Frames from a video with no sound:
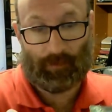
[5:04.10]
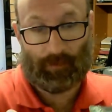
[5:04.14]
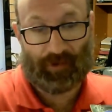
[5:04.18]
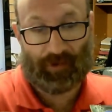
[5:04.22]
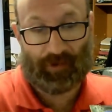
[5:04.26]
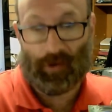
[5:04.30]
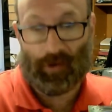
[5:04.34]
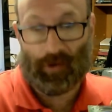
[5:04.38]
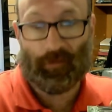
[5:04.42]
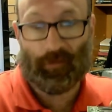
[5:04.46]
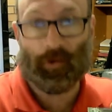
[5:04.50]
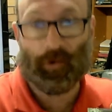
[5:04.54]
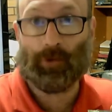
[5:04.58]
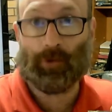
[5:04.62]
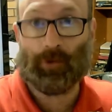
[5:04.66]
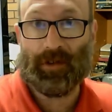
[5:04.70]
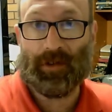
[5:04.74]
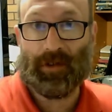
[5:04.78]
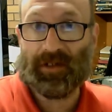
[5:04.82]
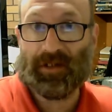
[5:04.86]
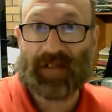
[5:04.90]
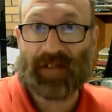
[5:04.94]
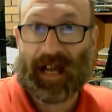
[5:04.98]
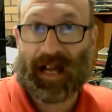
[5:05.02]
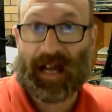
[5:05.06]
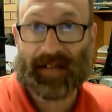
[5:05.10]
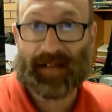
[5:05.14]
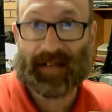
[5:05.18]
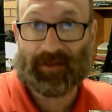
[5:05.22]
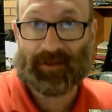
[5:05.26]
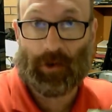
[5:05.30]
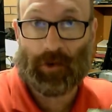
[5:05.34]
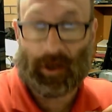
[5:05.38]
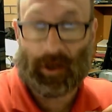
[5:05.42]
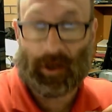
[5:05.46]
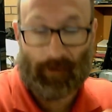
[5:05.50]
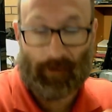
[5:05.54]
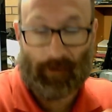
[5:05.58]
three or four of these cards
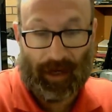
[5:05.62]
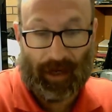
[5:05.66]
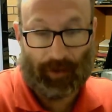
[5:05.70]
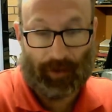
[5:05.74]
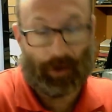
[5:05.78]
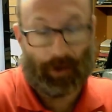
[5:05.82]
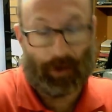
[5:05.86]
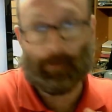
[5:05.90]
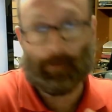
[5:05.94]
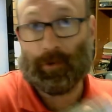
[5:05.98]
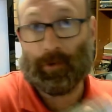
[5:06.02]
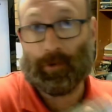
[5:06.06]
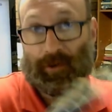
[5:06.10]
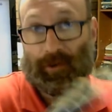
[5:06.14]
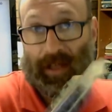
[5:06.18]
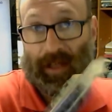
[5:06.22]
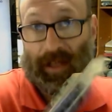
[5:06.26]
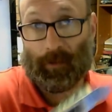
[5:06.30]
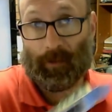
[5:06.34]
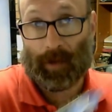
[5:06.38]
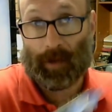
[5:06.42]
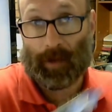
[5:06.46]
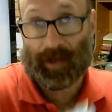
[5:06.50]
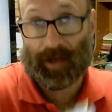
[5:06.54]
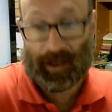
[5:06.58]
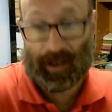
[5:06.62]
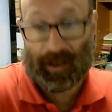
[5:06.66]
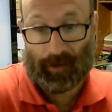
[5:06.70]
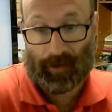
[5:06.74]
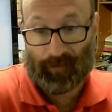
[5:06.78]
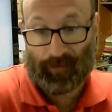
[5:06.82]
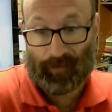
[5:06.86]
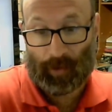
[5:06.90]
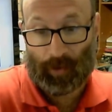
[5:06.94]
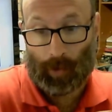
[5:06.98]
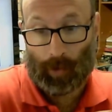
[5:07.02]
lying around. I can put another one in if I